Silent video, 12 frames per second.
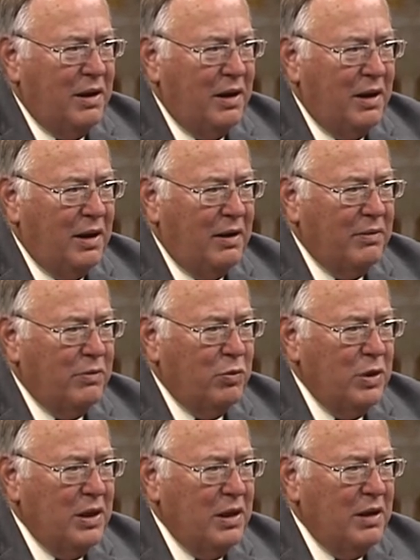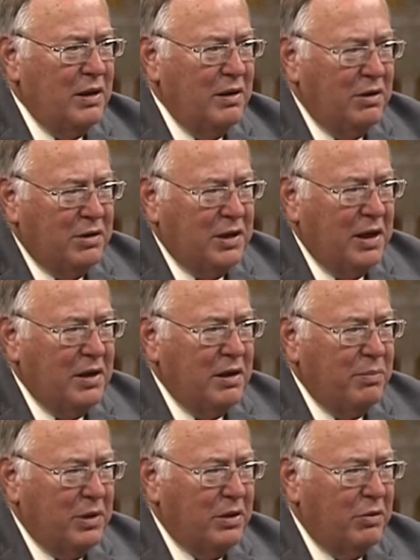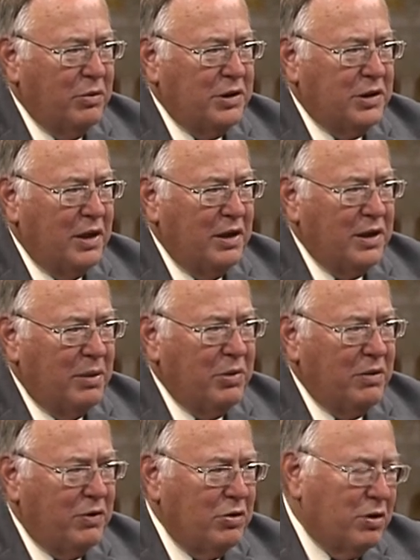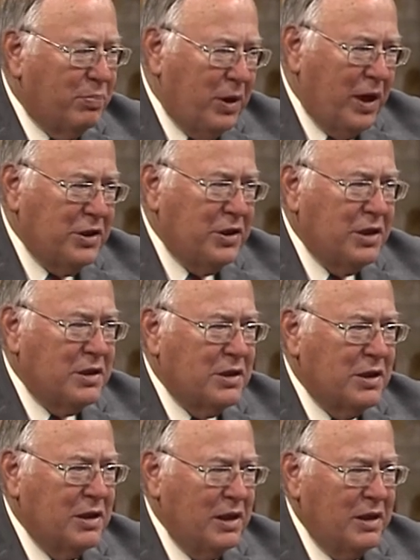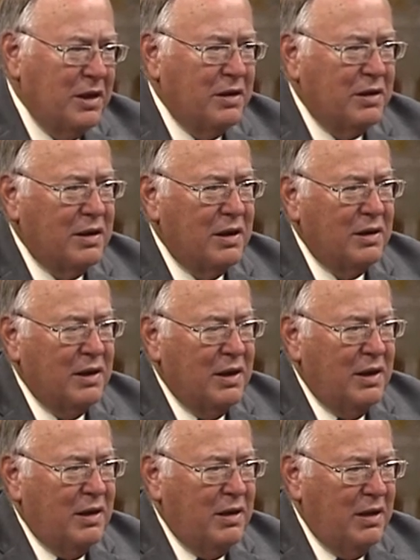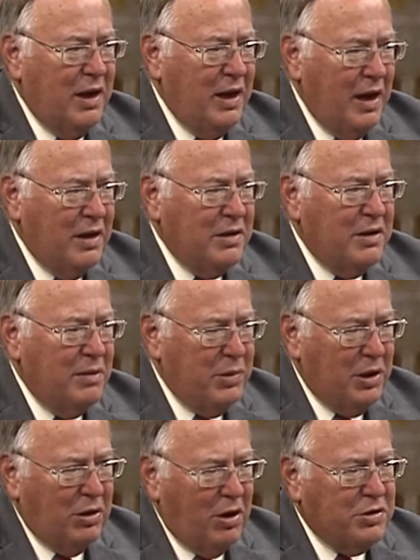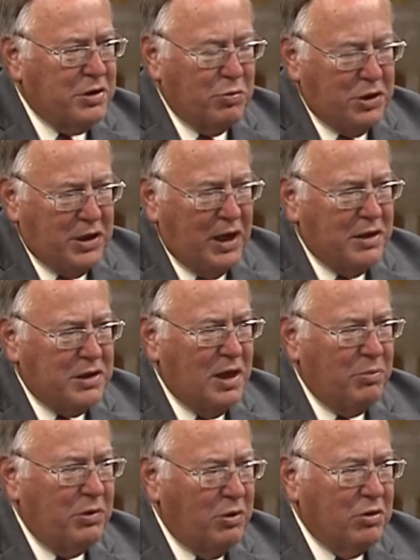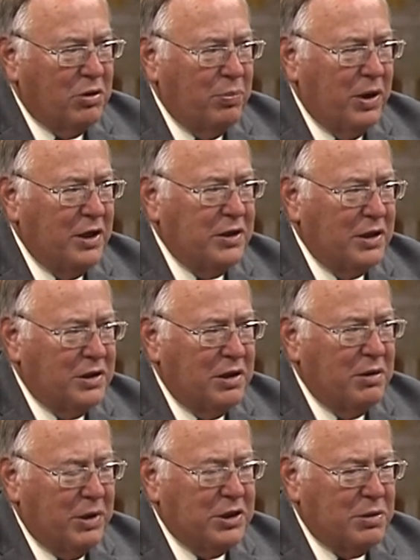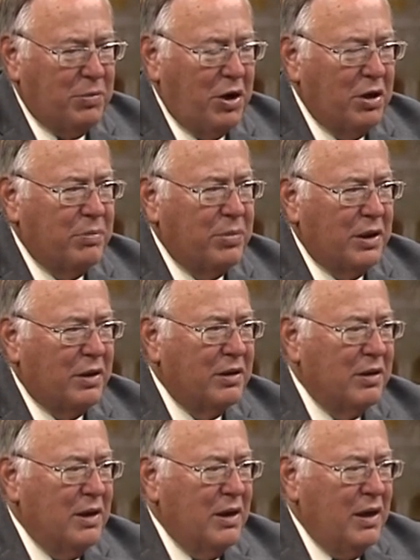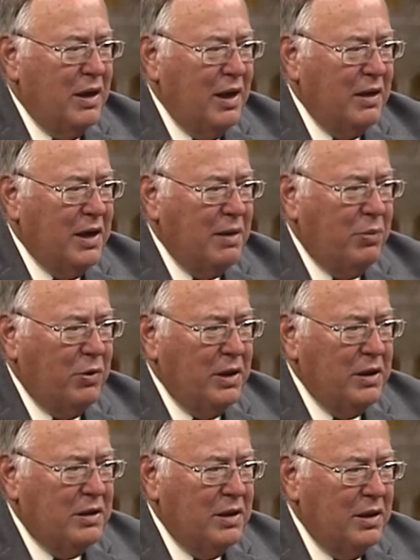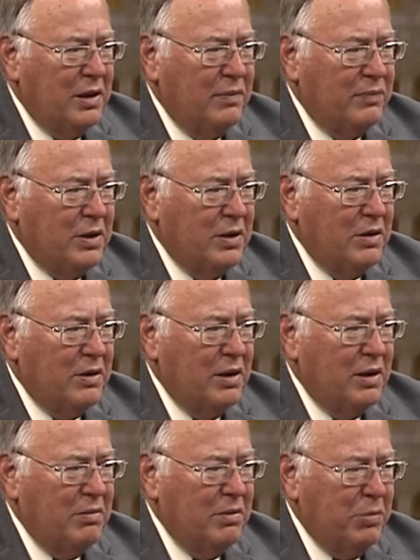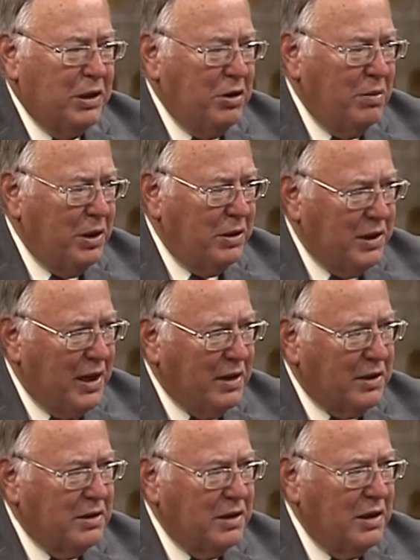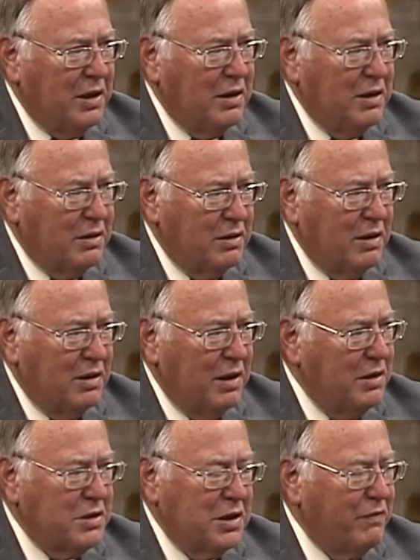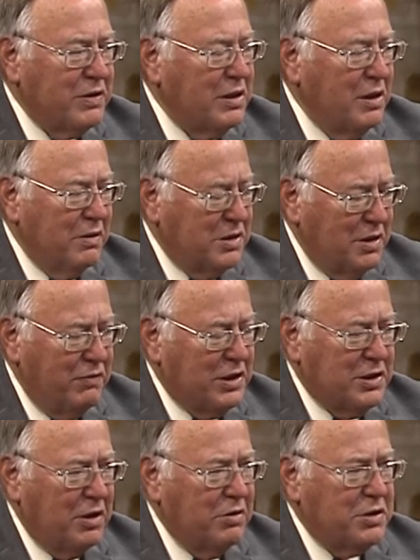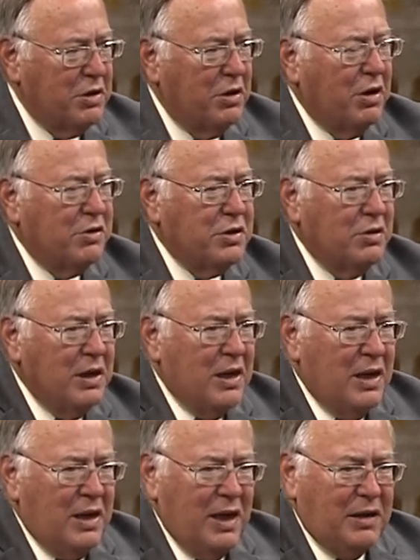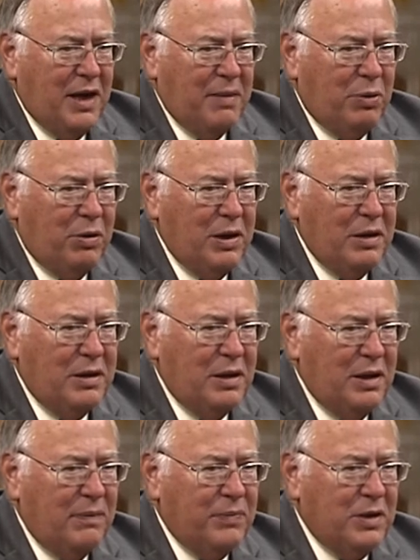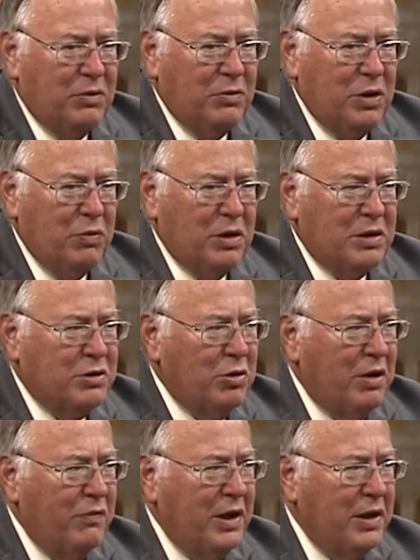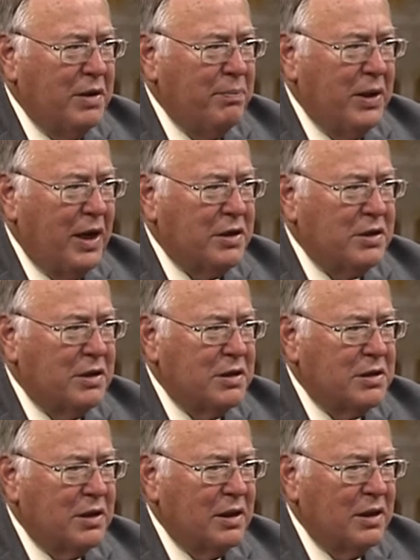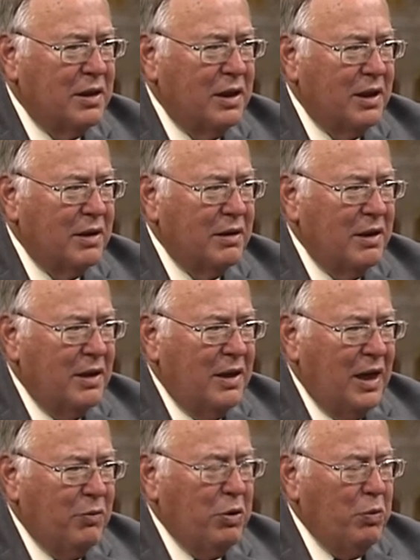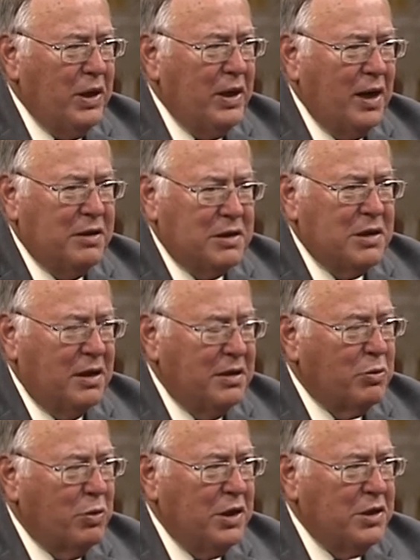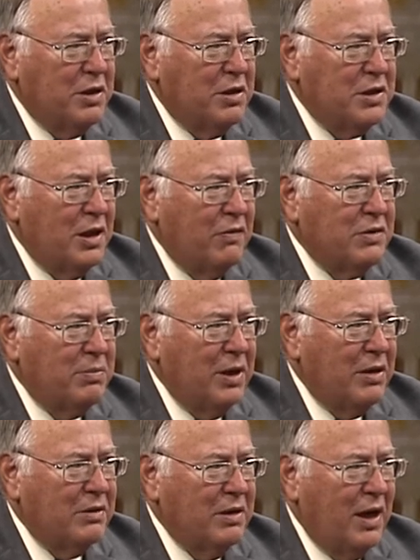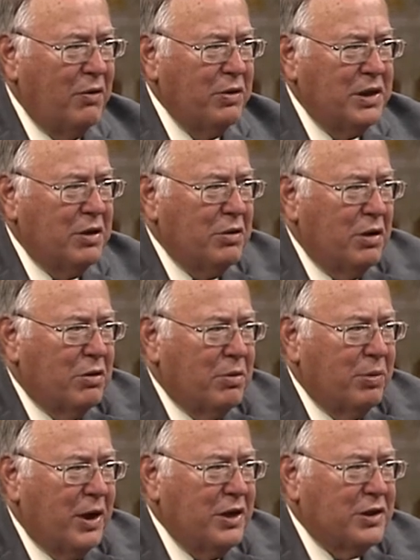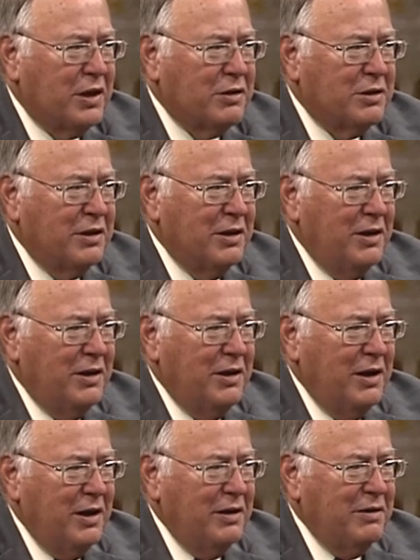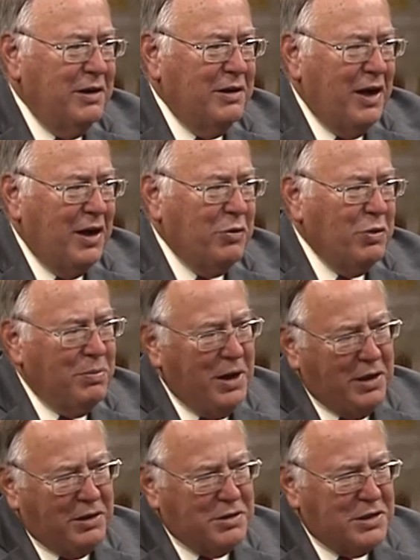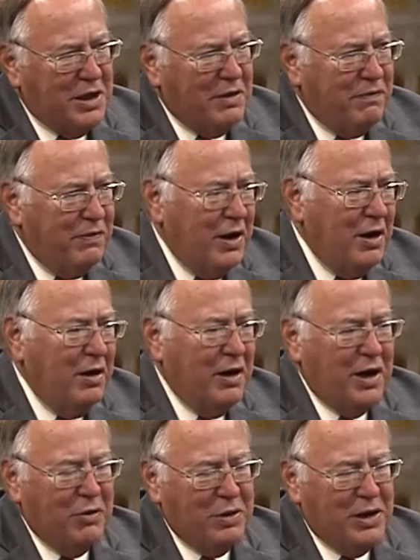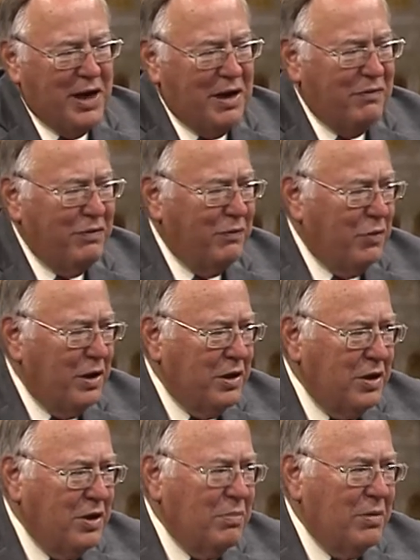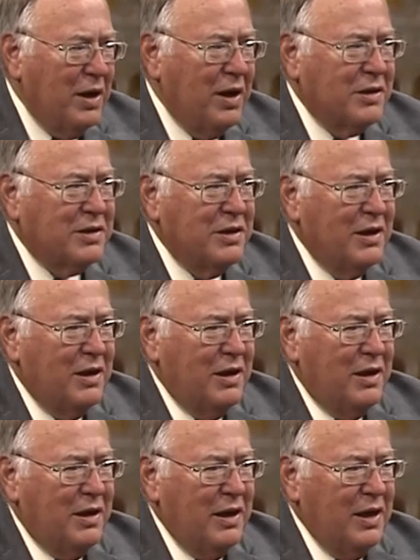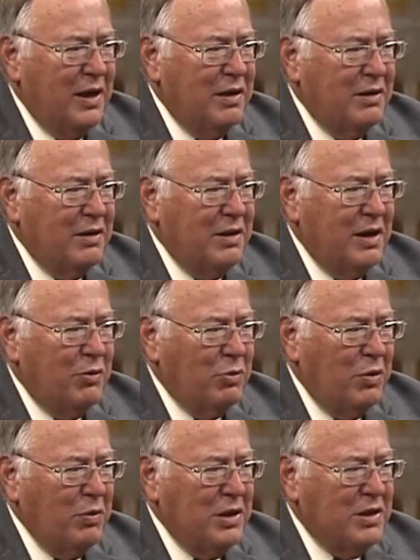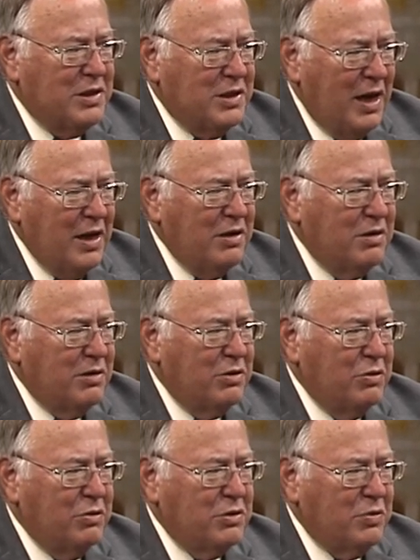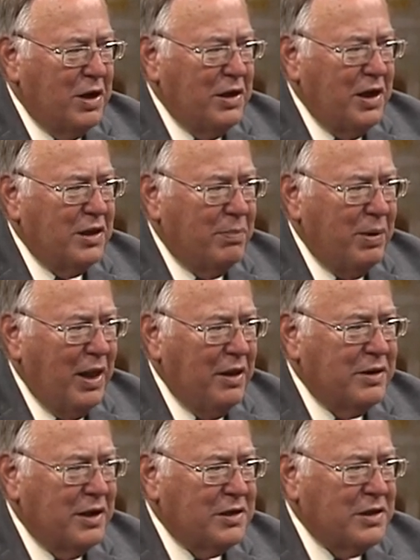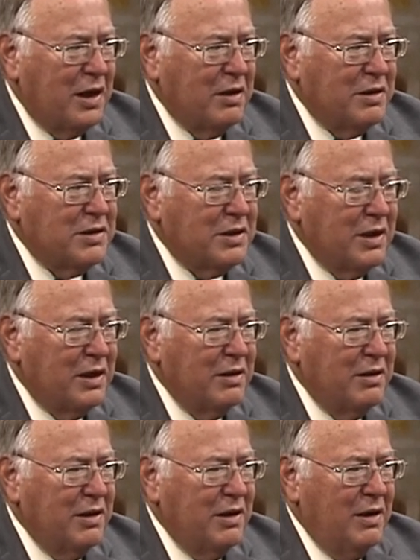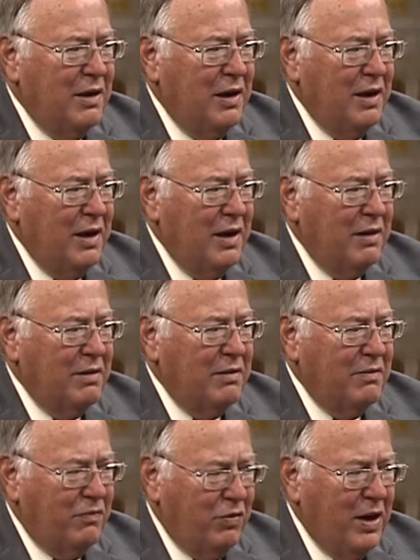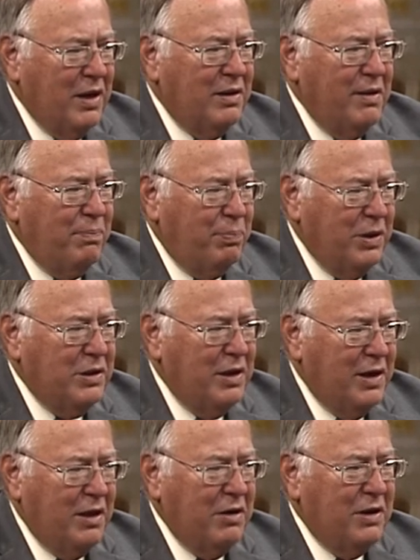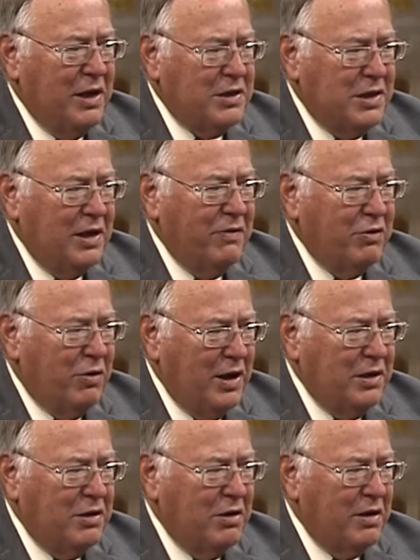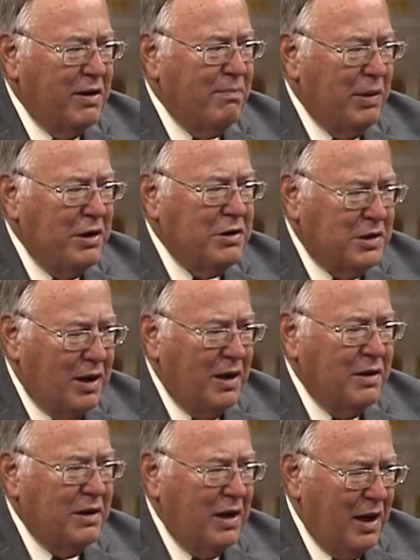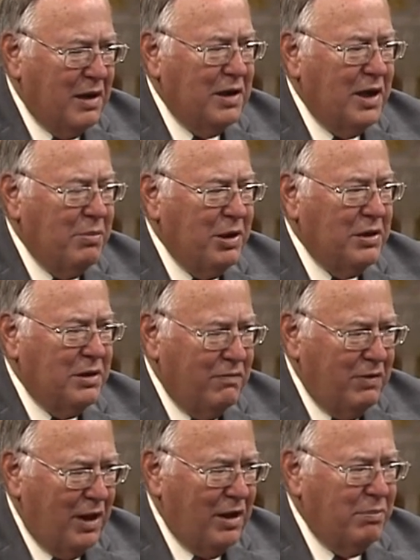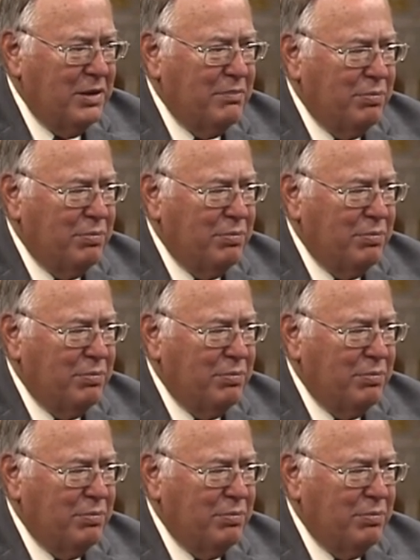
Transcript: Uh, we entertained a bill which had a number of local projects uh, in it. Uh, they had a bill also which had some local project in it, much smaller bill. At that point, uh, uh, but their bill did not contain any, any uh, civic centers at all. So at that point, uh, we were sort of at an impasse in this thing, and, and we really got to start to question ourselves about how we deal with local projects. And, and how do we make this thing fair? How do we kind of avoid earmarks? And, and what we decided to do is try to take the politics out of this thing and frankly put together a set of criteria based on economic development